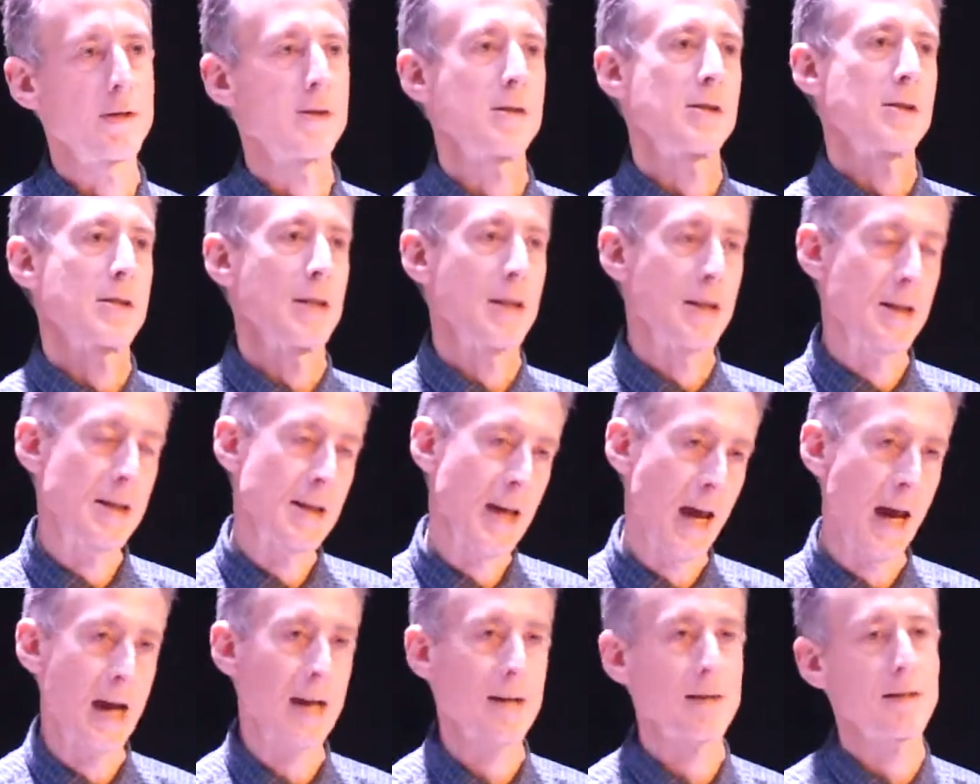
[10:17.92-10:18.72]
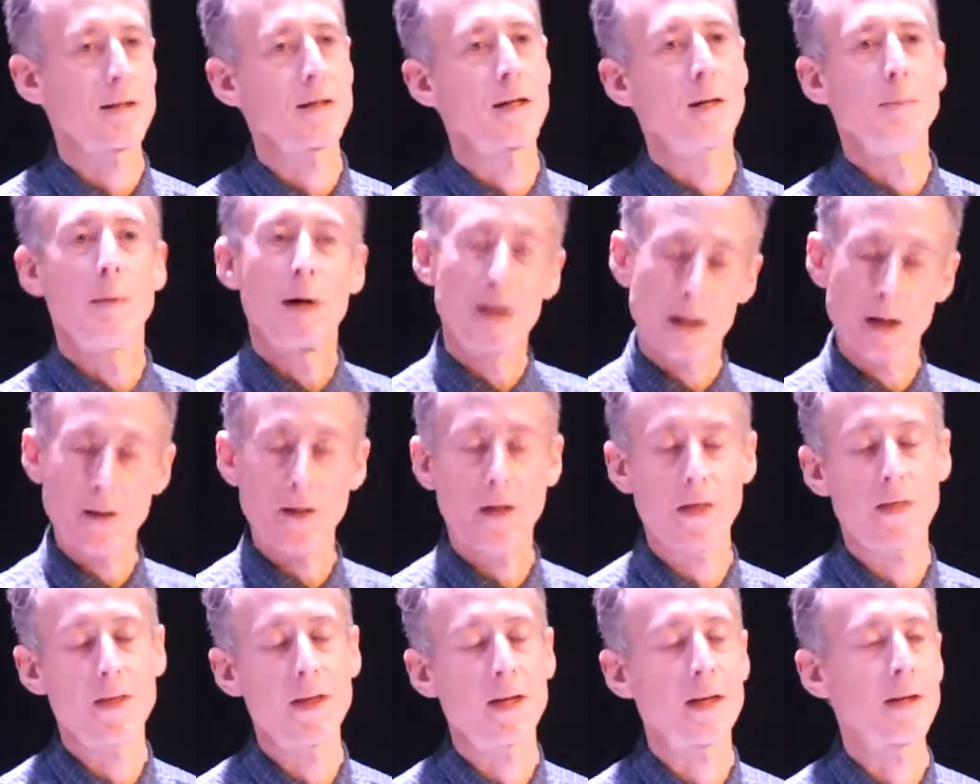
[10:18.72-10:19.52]
to get, among
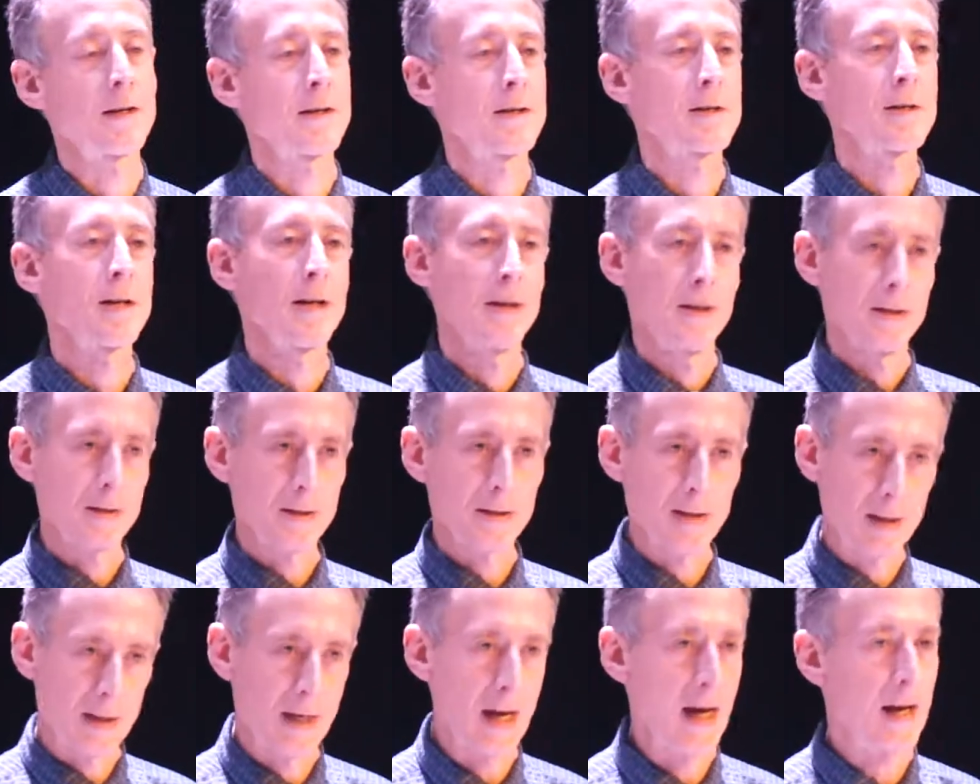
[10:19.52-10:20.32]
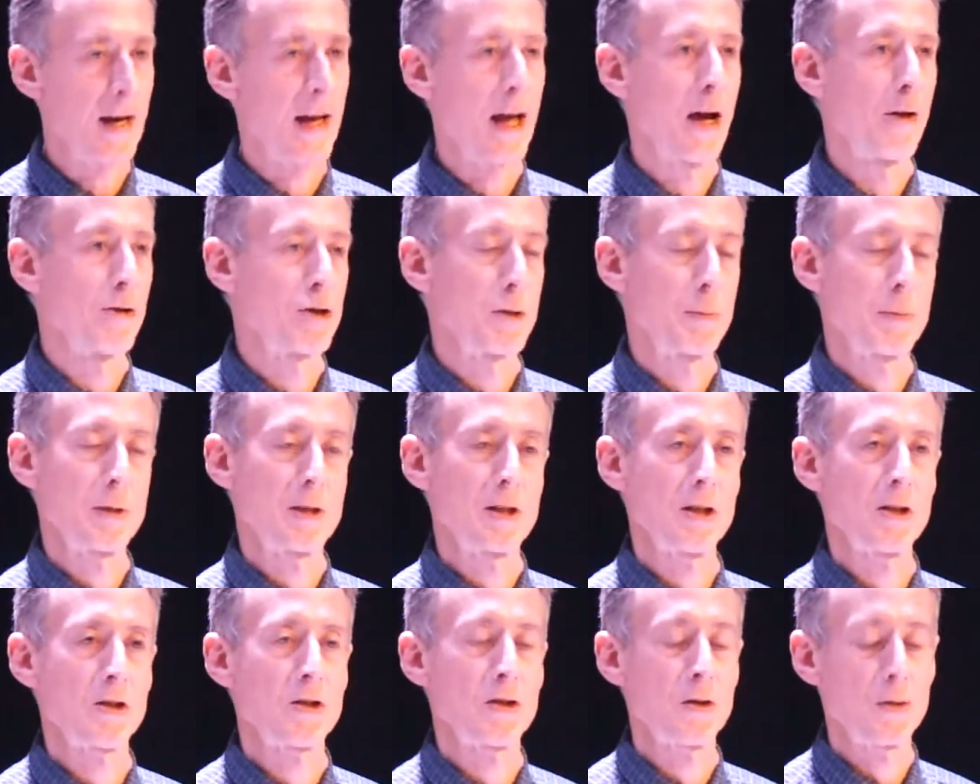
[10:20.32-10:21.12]
other things, to get
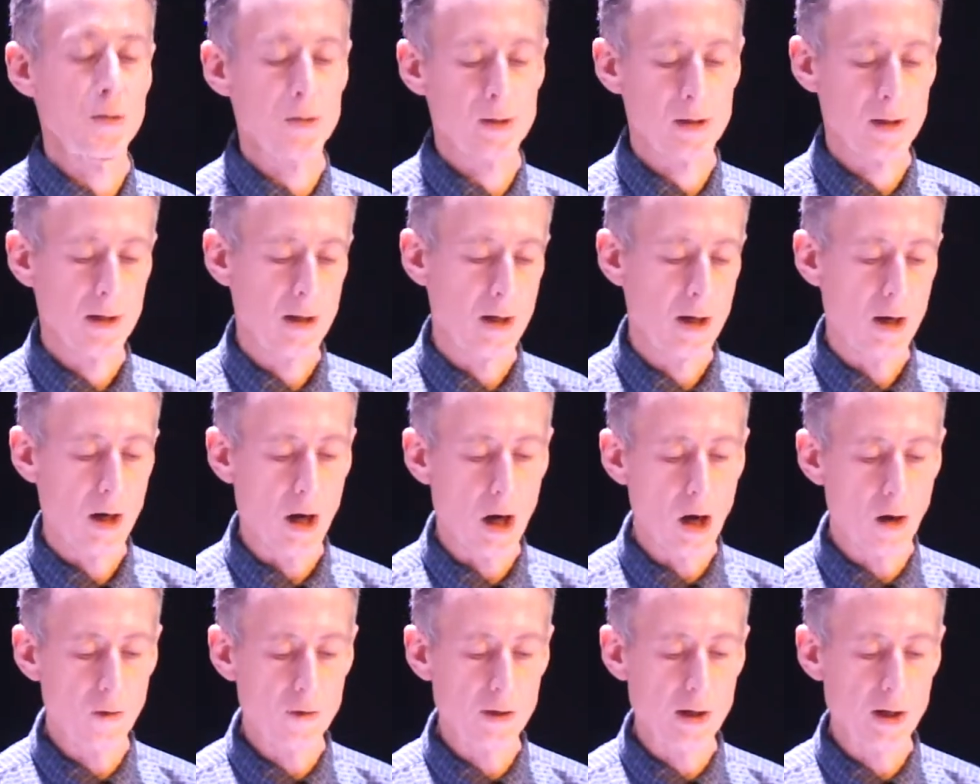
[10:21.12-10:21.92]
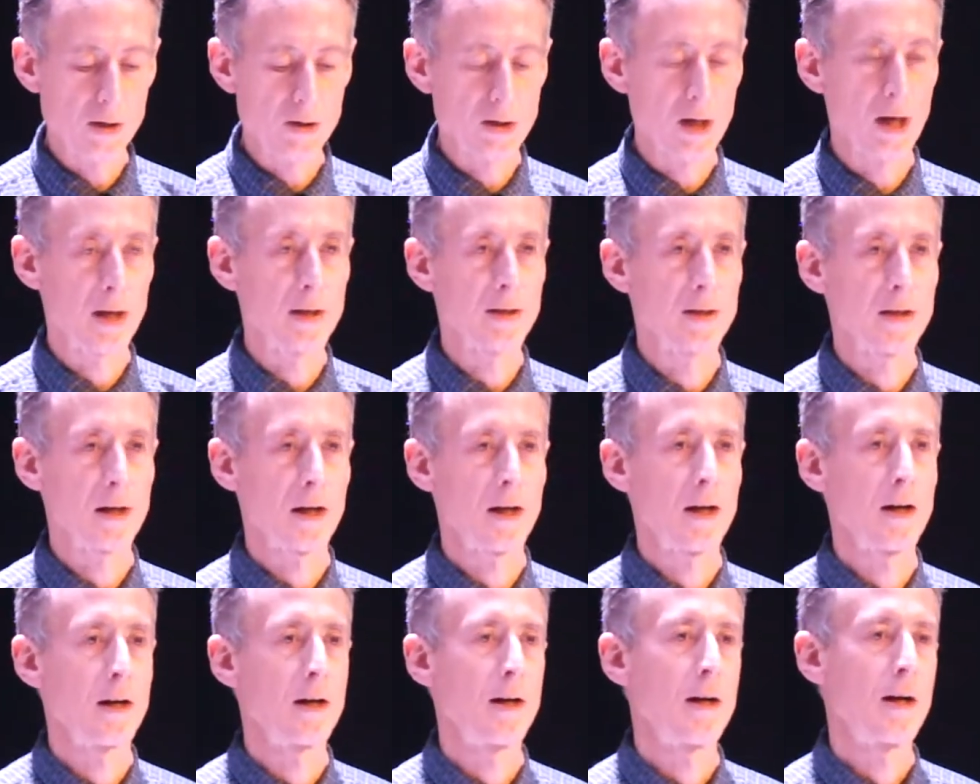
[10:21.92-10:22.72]
LGBT issues on the
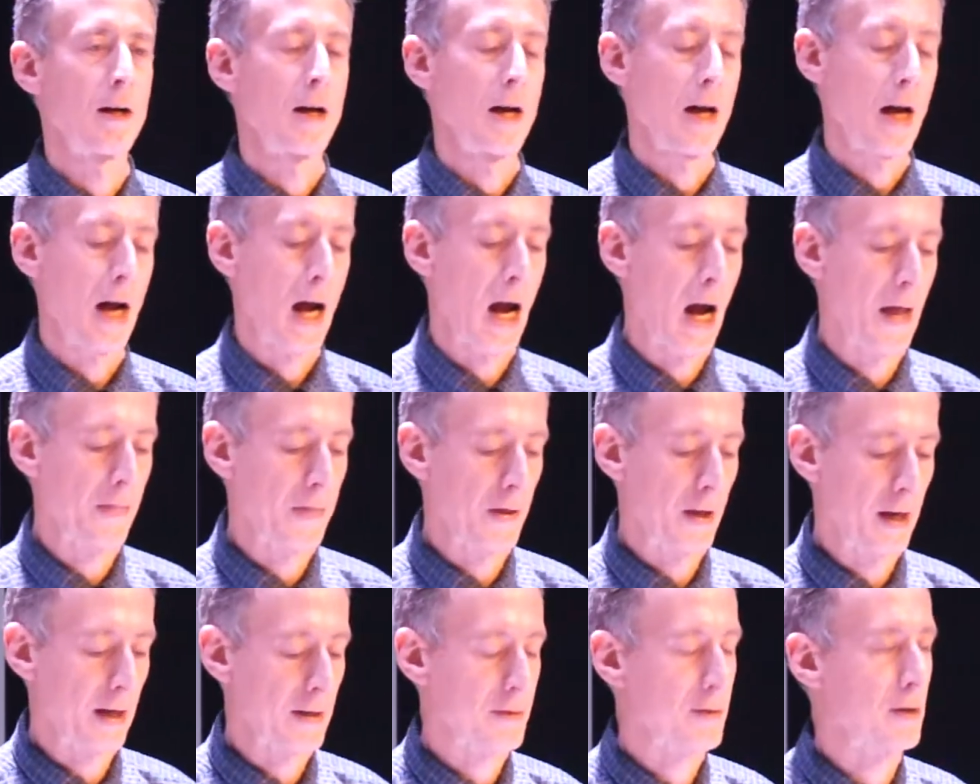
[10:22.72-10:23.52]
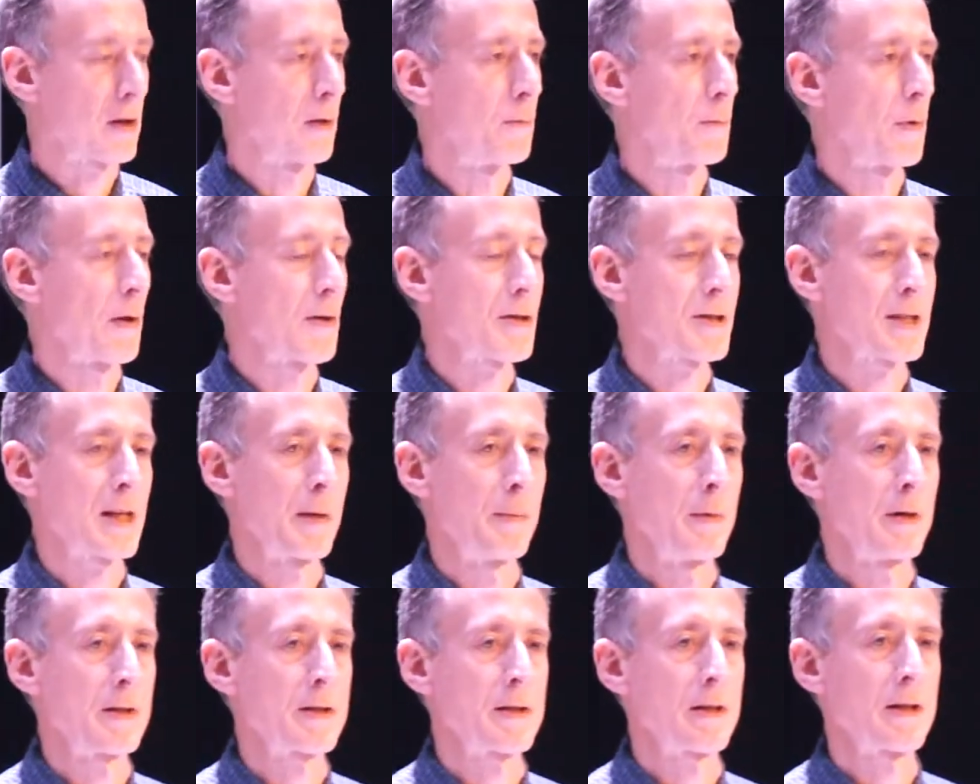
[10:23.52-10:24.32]
agenda at the next Commonwealth
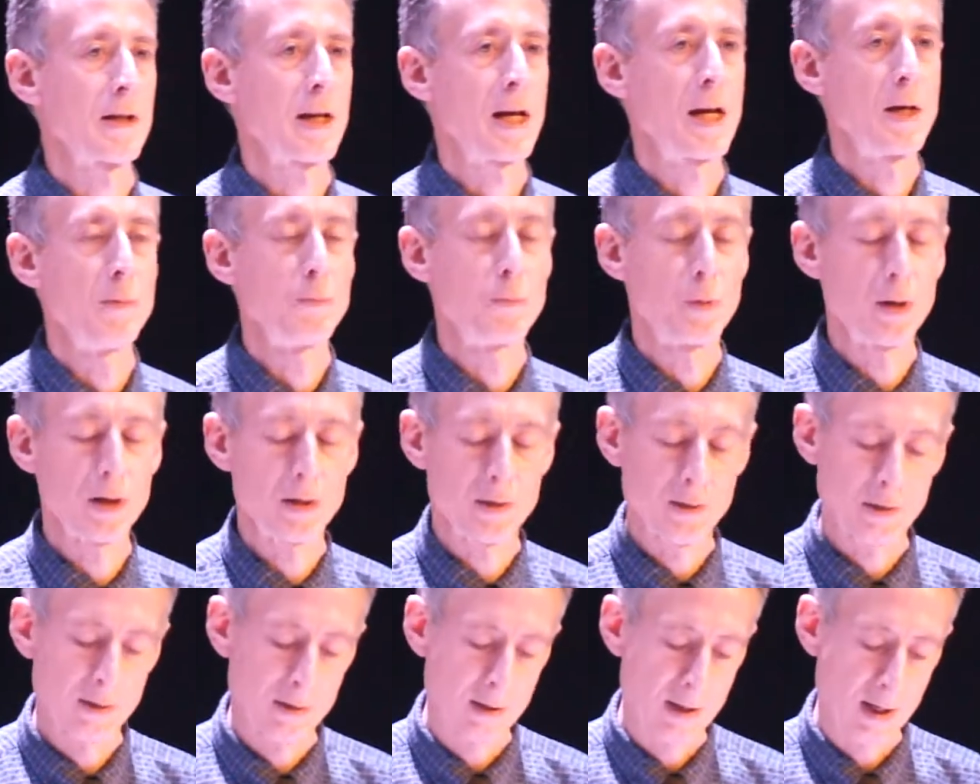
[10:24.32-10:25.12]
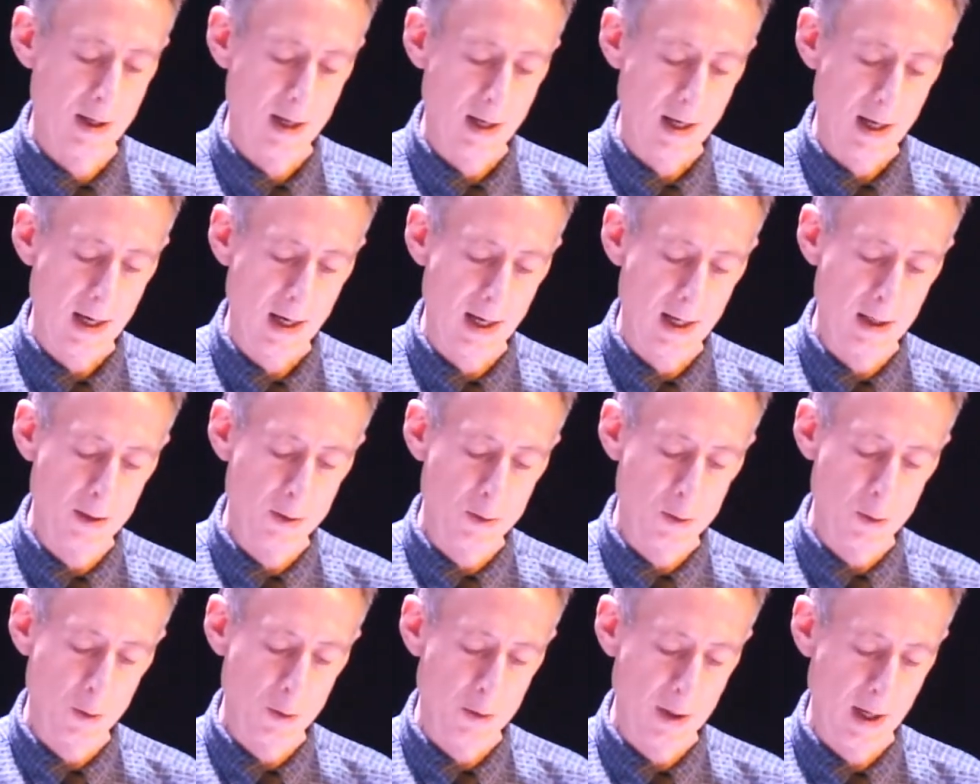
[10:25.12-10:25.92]
Summit in Britain in
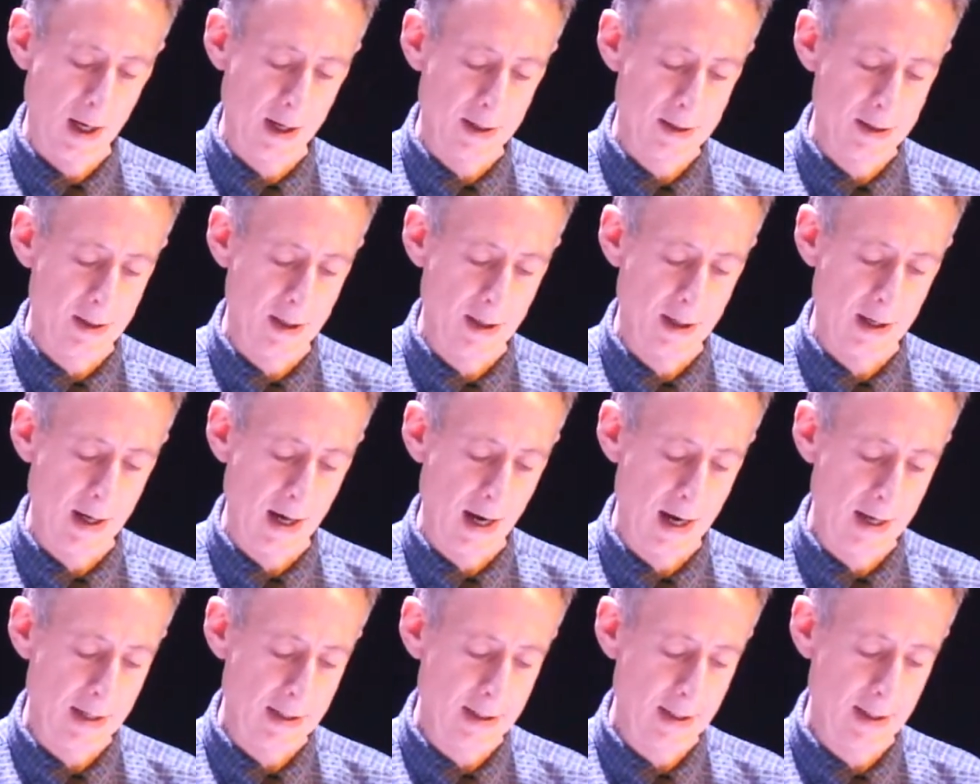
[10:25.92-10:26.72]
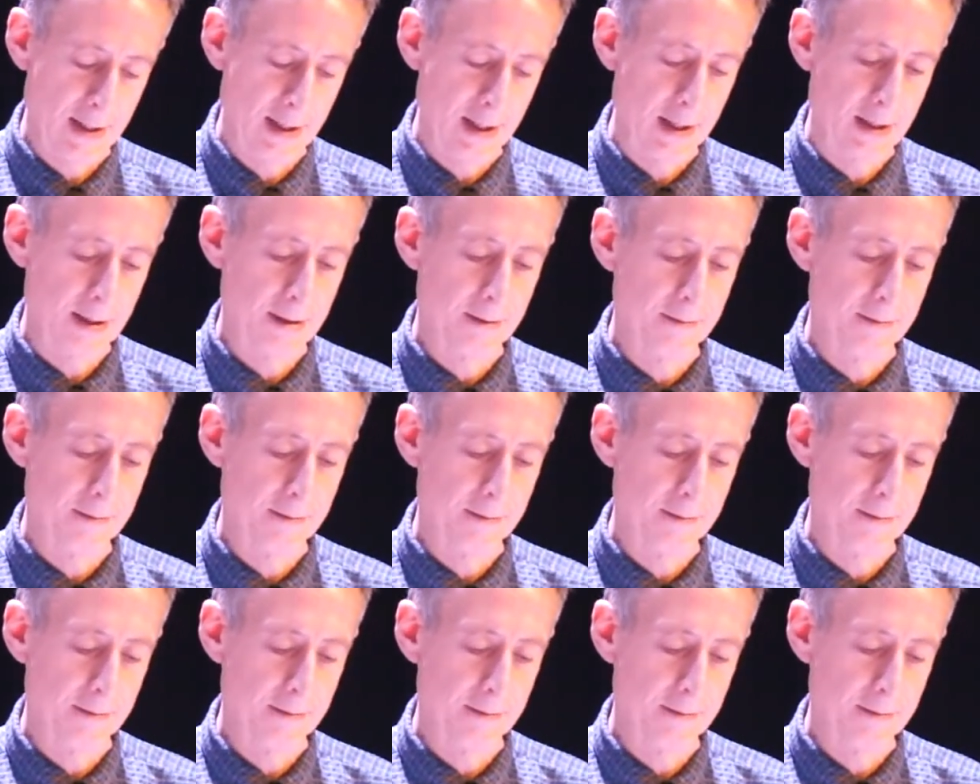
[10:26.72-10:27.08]
2018.